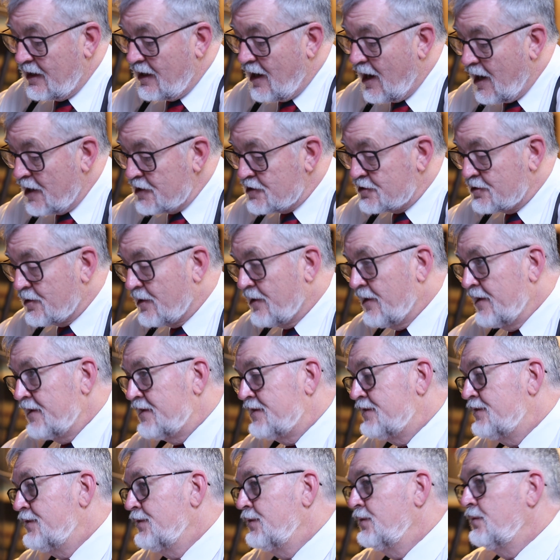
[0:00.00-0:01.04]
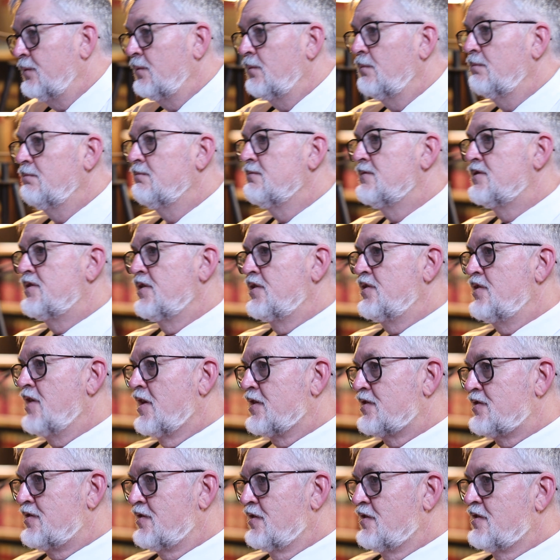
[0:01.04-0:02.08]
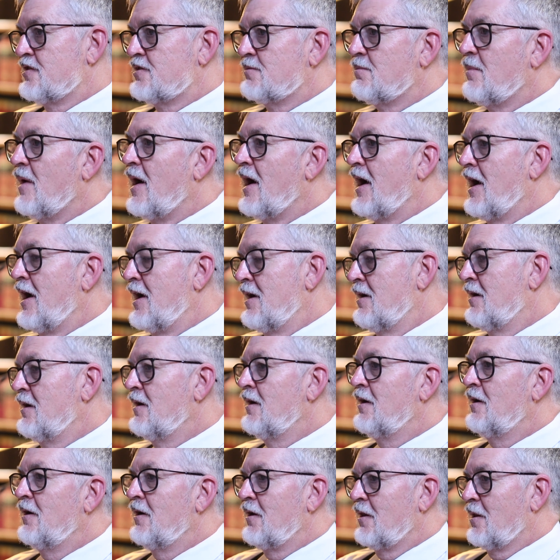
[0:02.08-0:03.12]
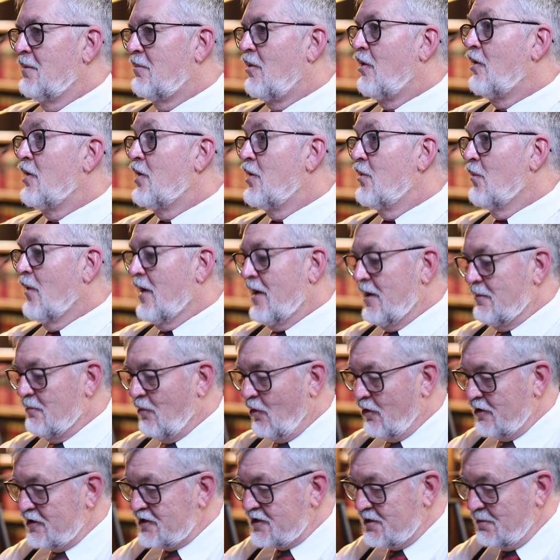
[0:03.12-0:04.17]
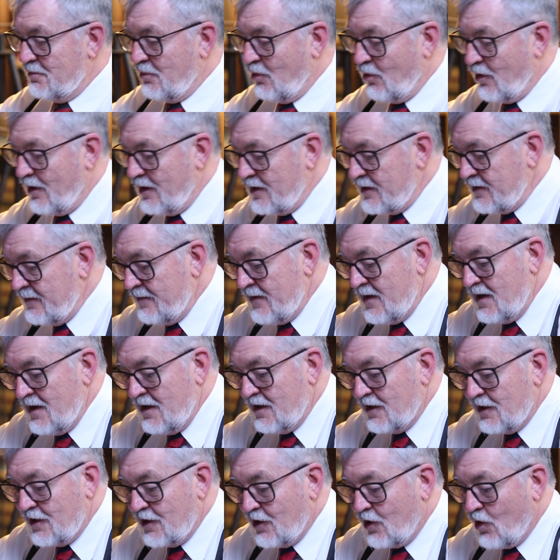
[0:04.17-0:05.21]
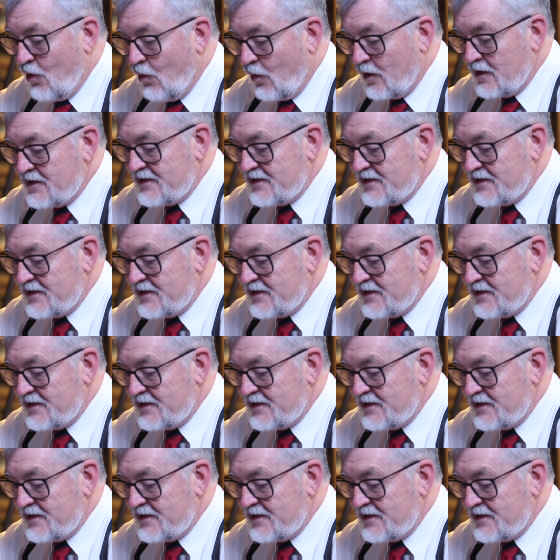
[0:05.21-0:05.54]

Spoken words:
Contrary to suggestions by the party who wanted more support, the court